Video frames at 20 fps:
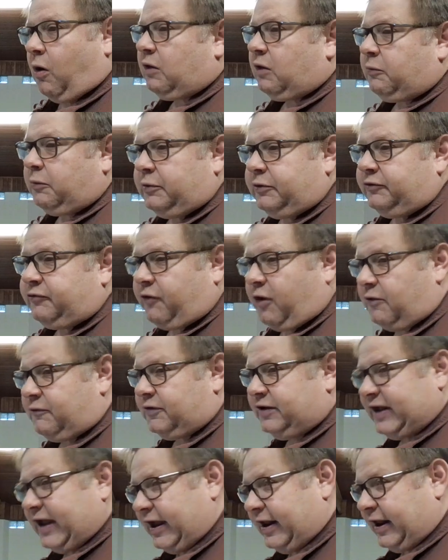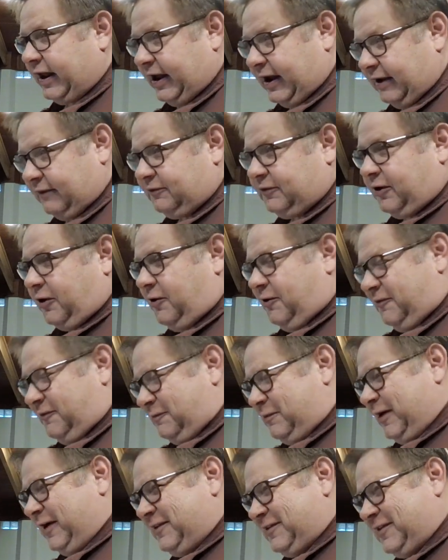Only when we drove a day and a half to
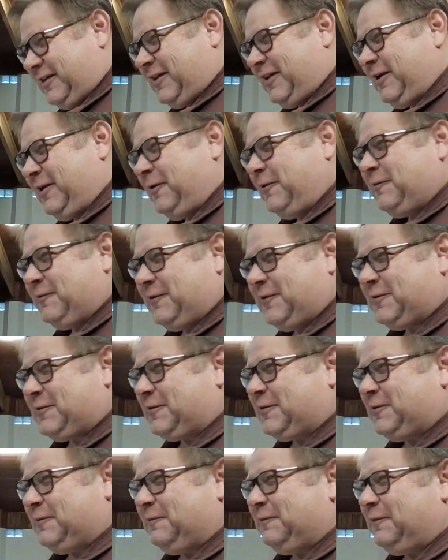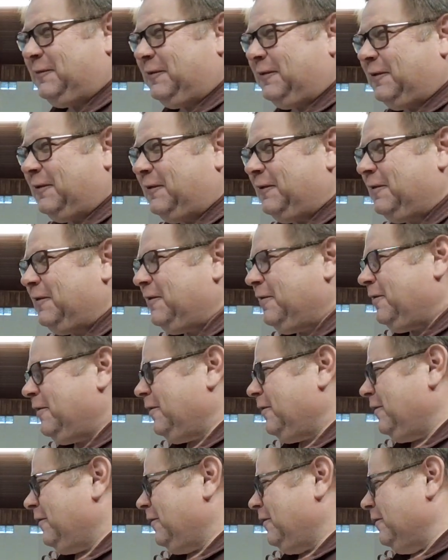go basically go visit.
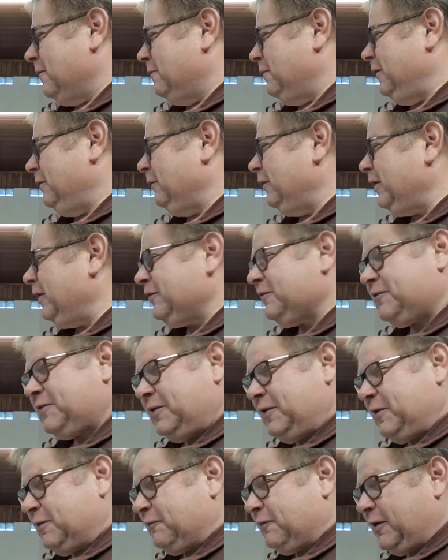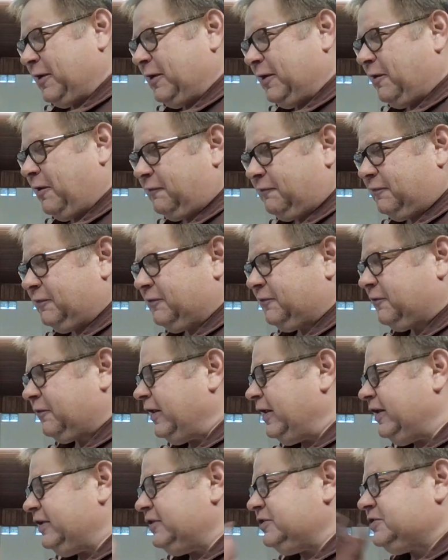I mean, we didn't see them very often, so
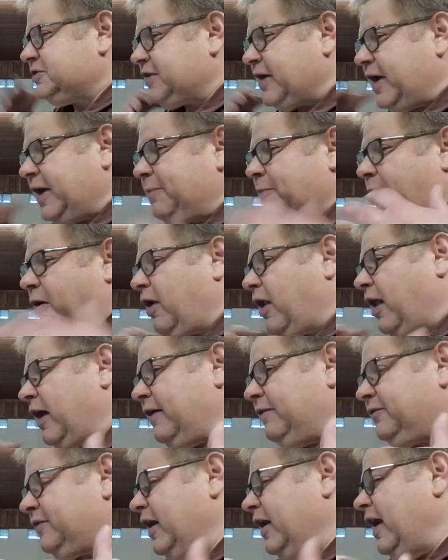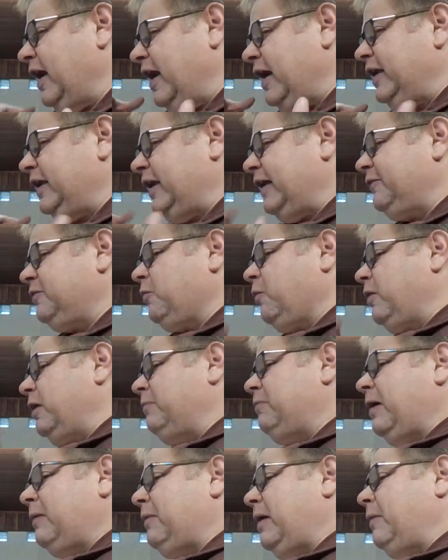they didn't shape our lives. I didn't have to
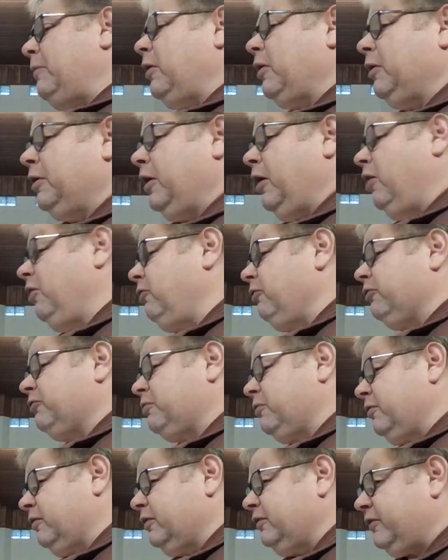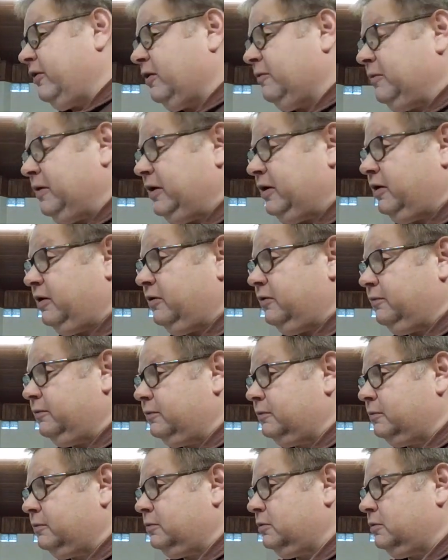worry about my uncles were going to tell me to do.